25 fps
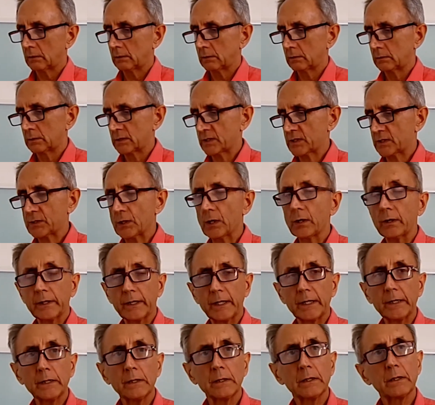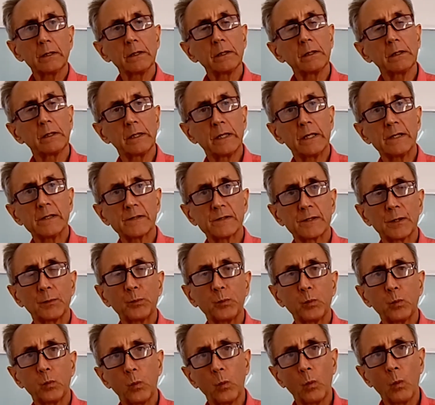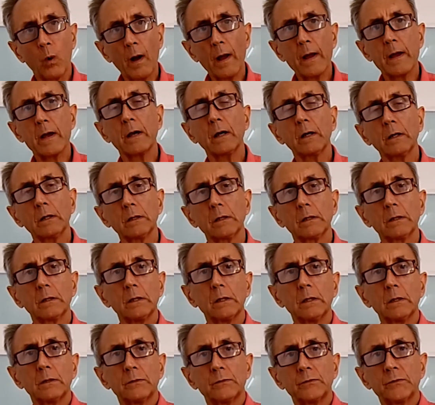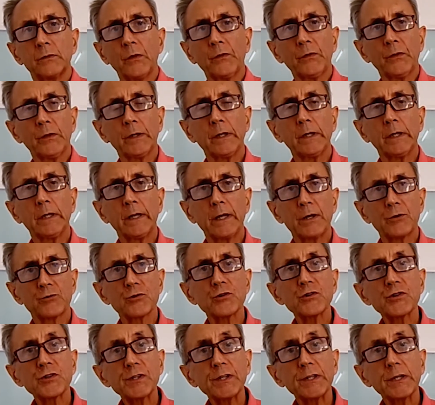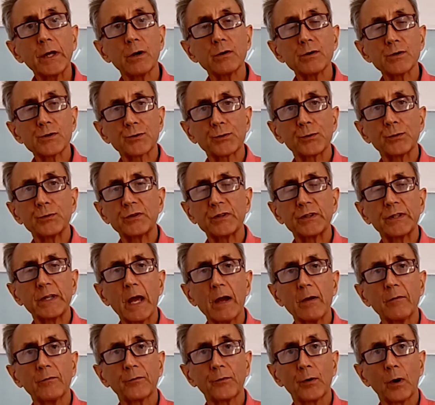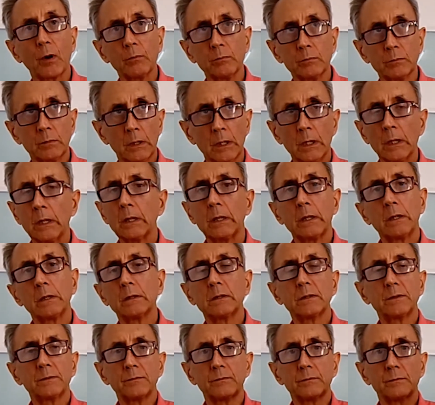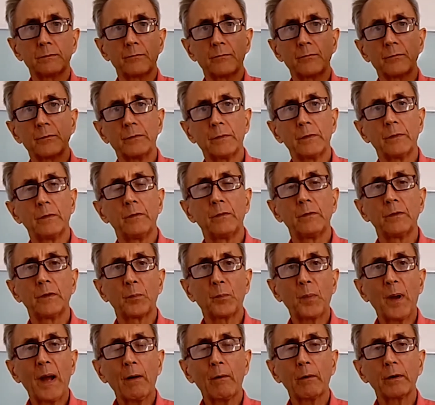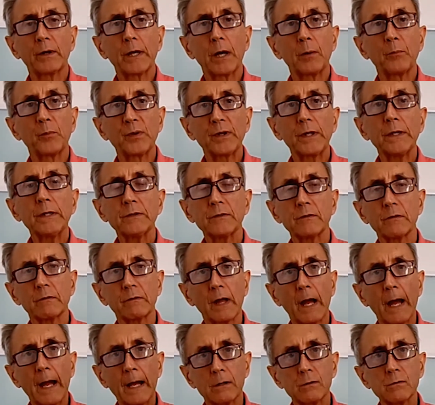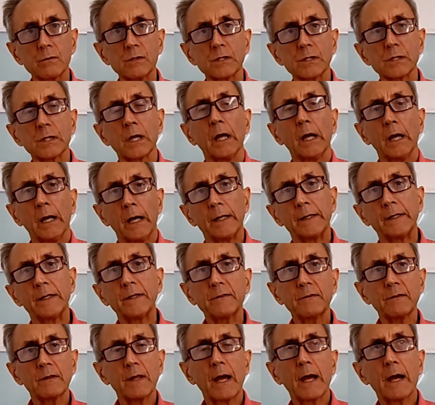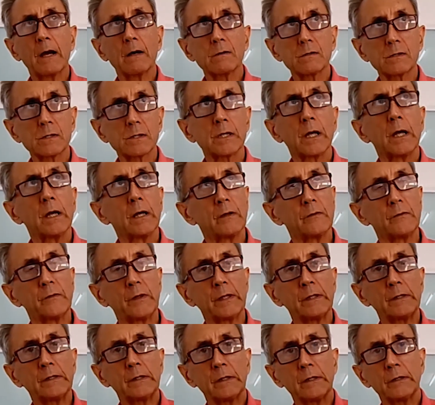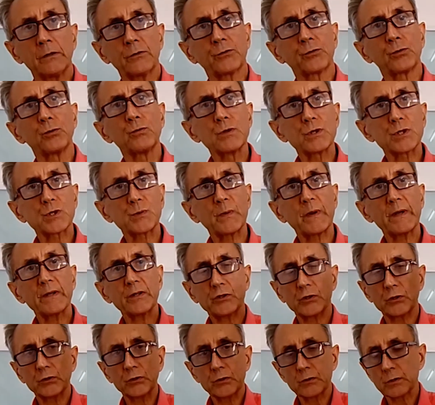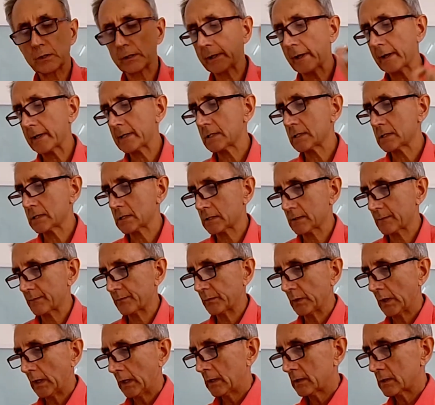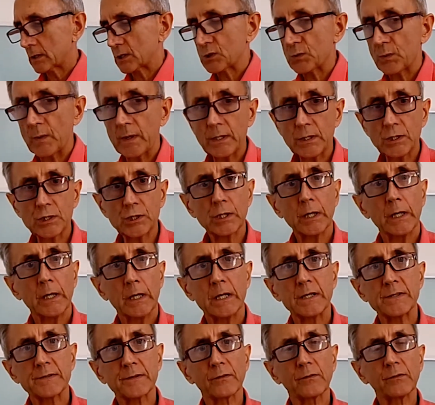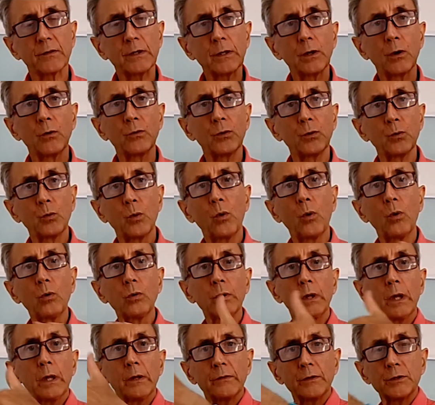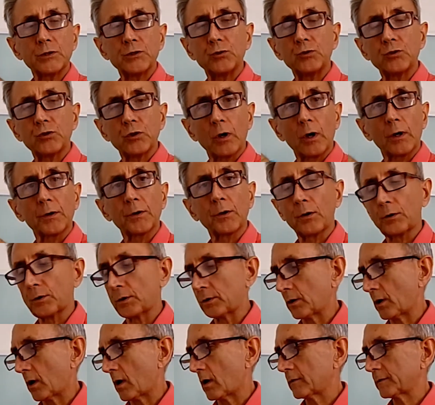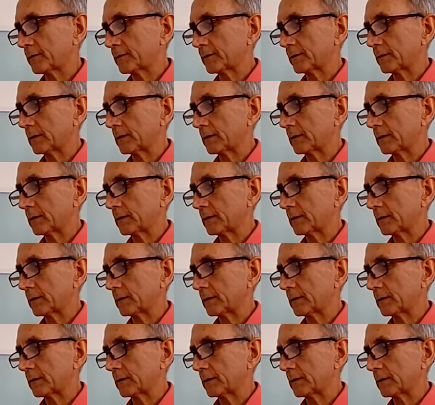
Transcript: Circuit is the wire that the electricity goes through to get from the power company to the house, and into the house, and then through the switch into the lights. The switch is the thing on the wall that you turn on and off.